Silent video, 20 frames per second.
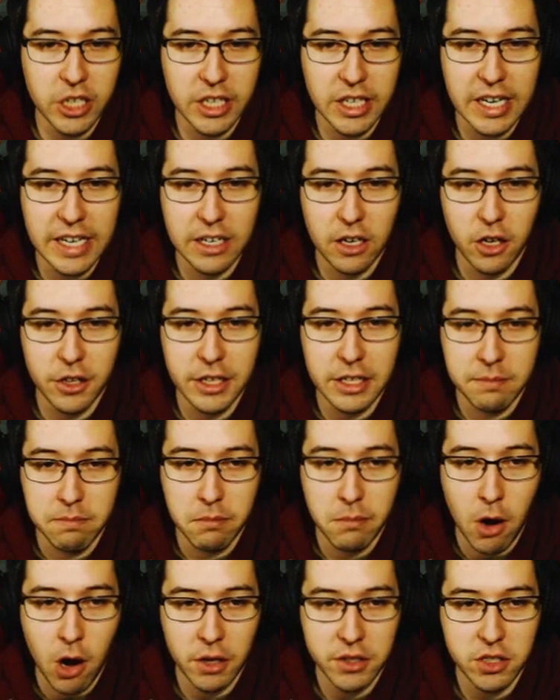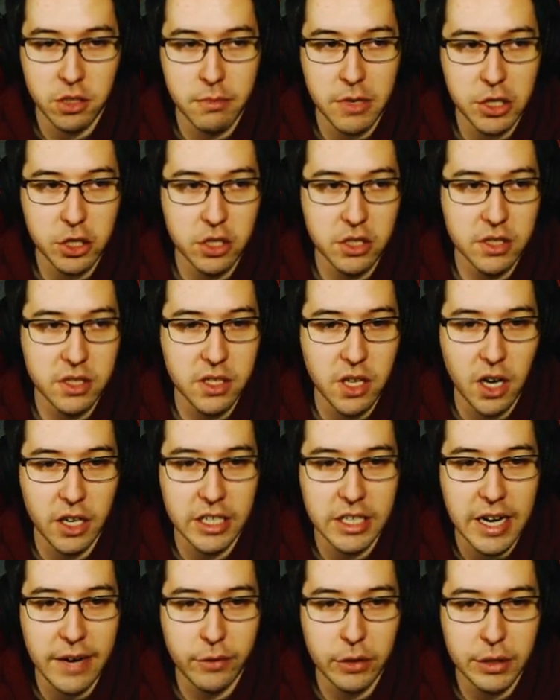to get all the monster missions done
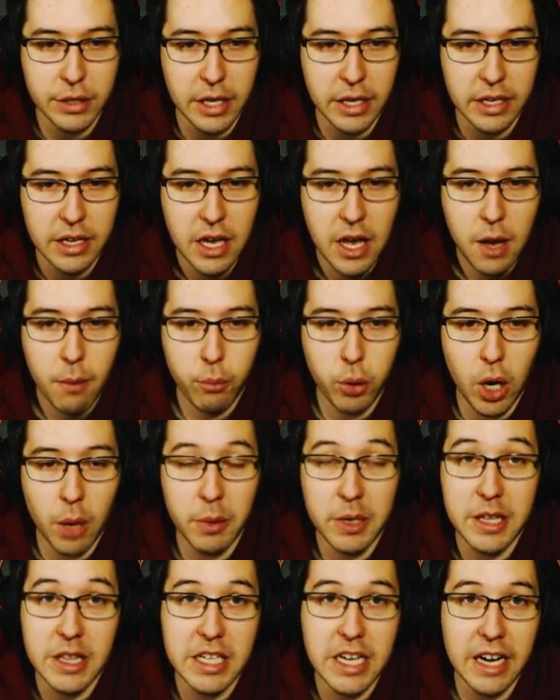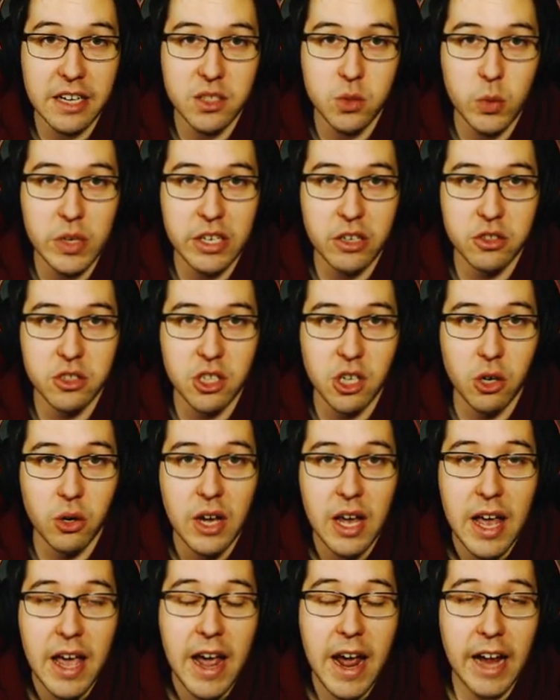and everything probably in the next week or so.
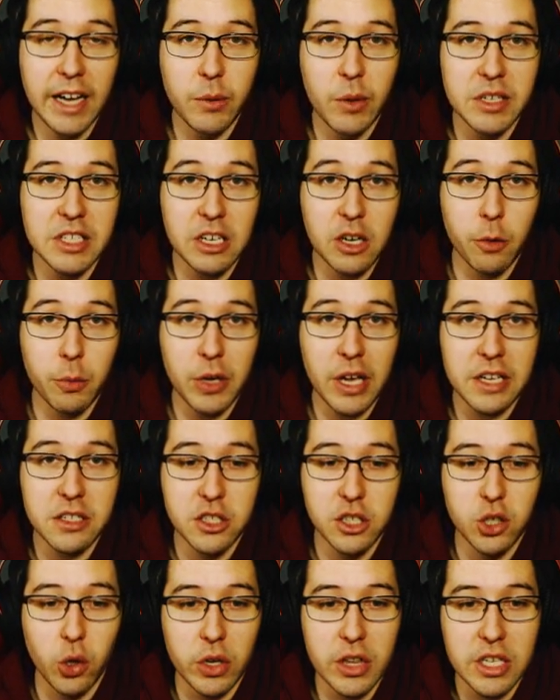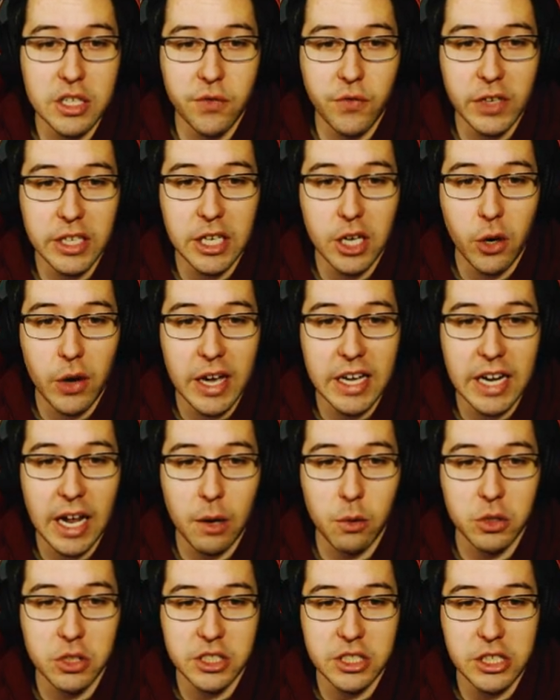Anyways, I hope you guys enjoyed this video and I
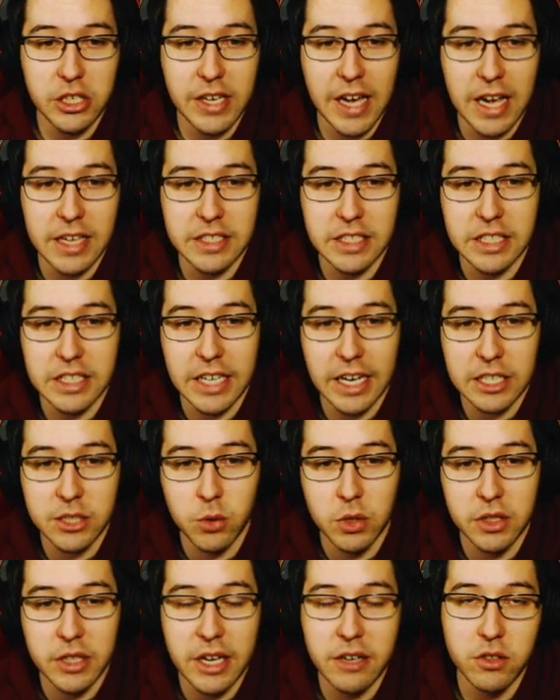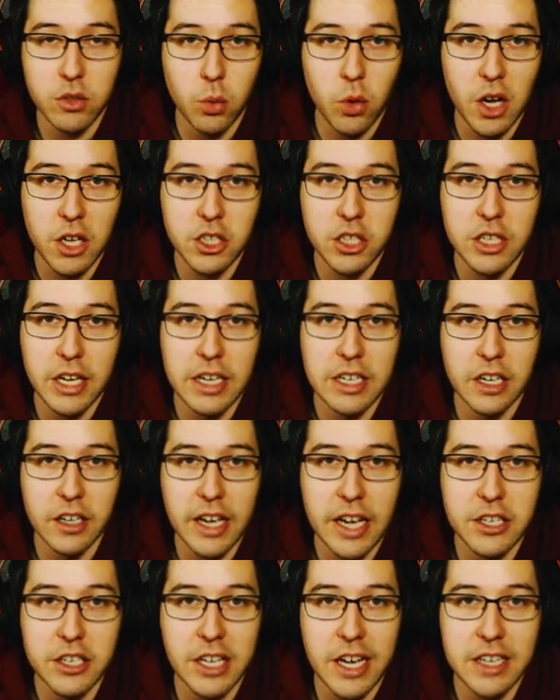will see you guys in the next one. Thanks for watching and I'll
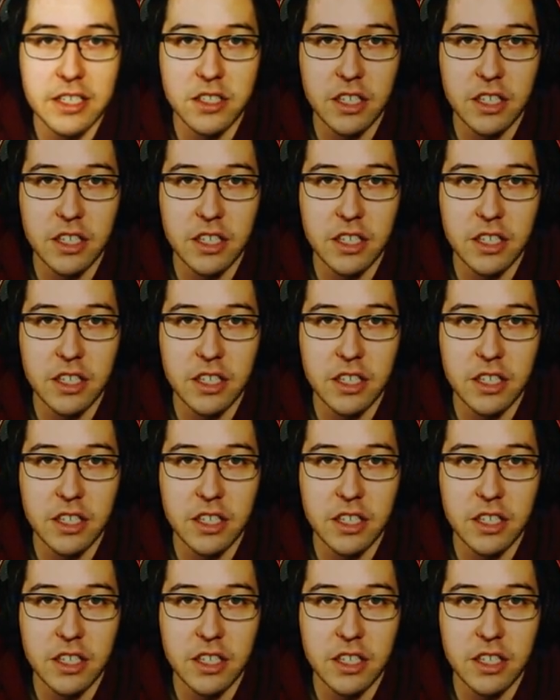catch you guys